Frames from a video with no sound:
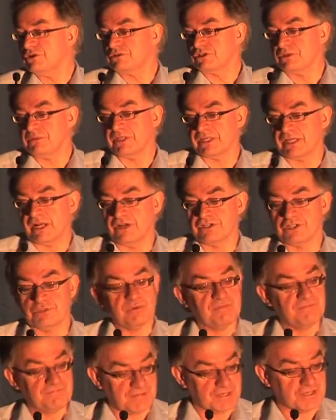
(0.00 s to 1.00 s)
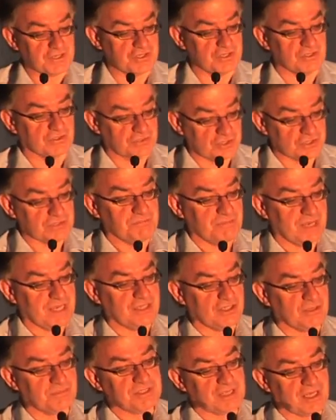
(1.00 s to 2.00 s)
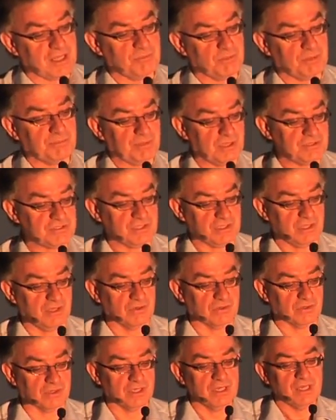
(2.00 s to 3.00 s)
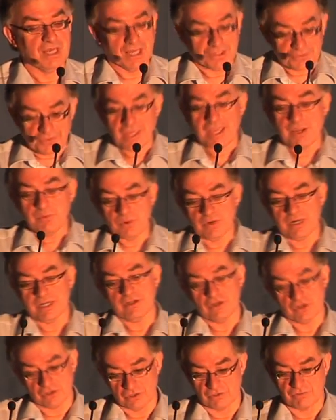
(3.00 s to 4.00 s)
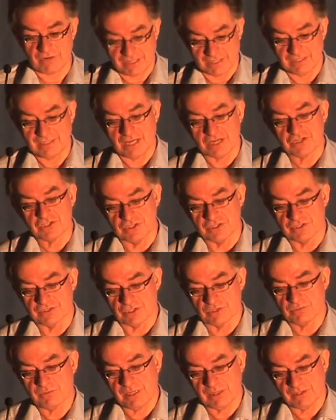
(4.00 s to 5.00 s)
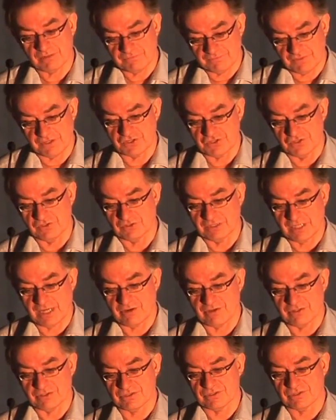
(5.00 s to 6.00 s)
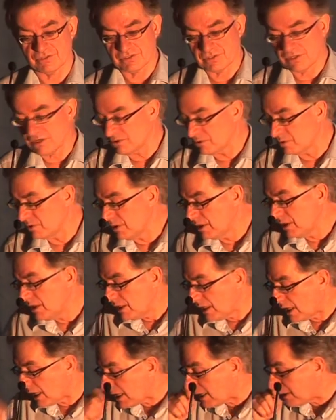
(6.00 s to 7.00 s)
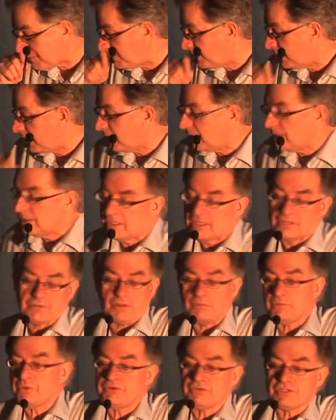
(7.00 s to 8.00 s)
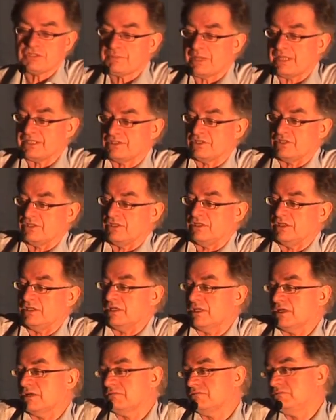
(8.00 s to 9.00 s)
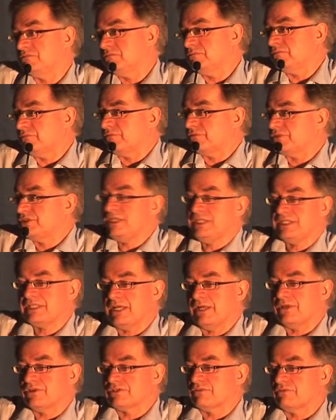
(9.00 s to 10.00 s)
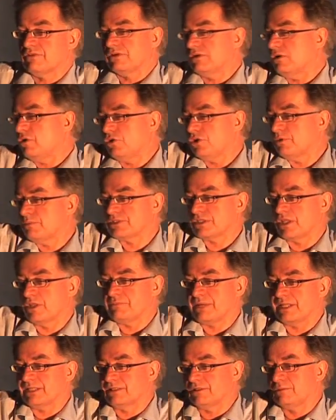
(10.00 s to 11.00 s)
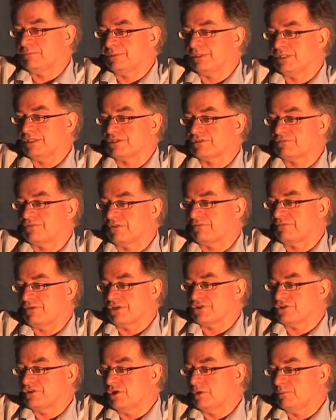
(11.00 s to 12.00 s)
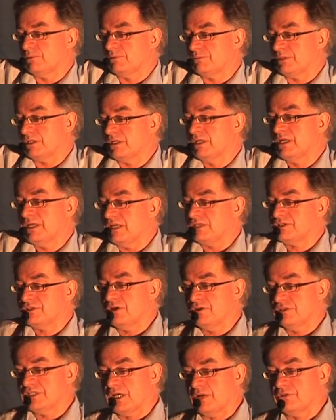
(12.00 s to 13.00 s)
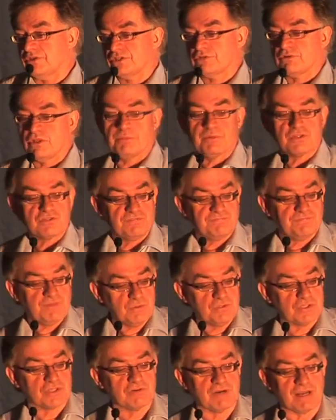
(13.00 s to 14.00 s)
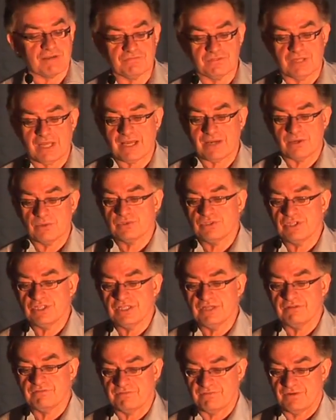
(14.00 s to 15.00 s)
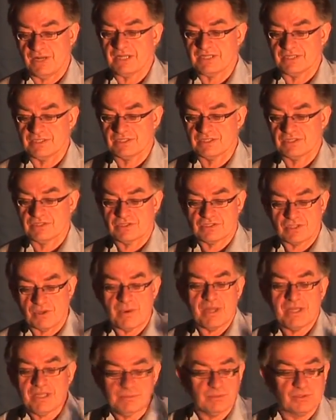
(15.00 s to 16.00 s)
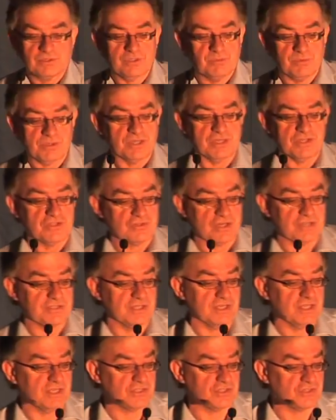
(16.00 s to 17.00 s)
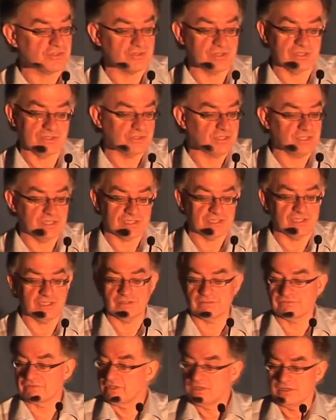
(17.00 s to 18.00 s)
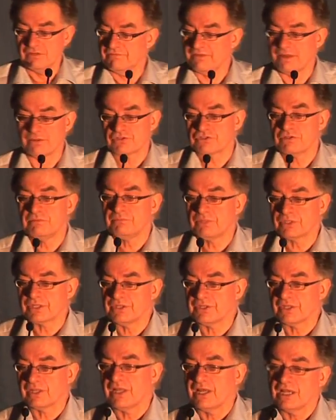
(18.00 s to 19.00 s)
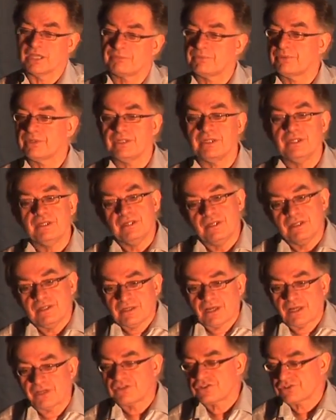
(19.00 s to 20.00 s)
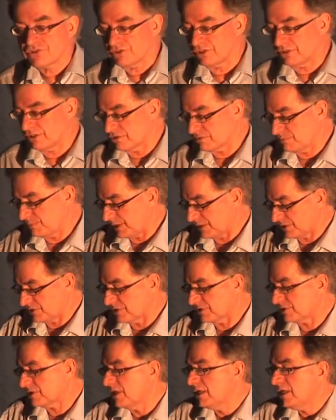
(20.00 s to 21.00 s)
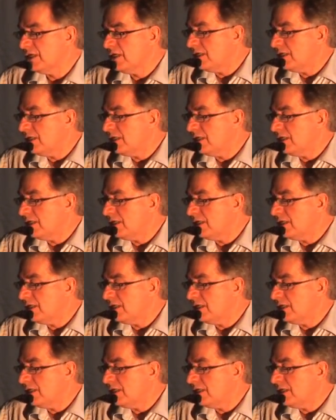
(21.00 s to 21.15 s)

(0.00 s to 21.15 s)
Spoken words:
of the characters were fictional, just made up to help the plot along, and they were in her recollections as well, the fictional characters. So with respect to the details of the ornaments on the mantelpiece for the French nobleman, it turns out this is one of the most photographed houses in France, so anybody with an interest in history could easily have found some book in the library and studied those pictures.